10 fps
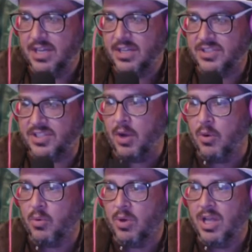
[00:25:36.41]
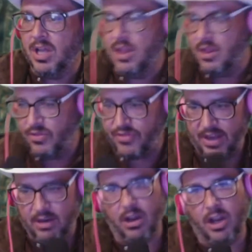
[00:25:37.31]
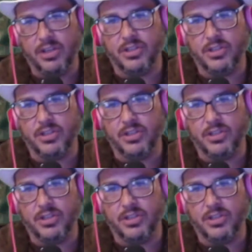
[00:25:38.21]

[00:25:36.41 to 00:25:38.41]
So, there are your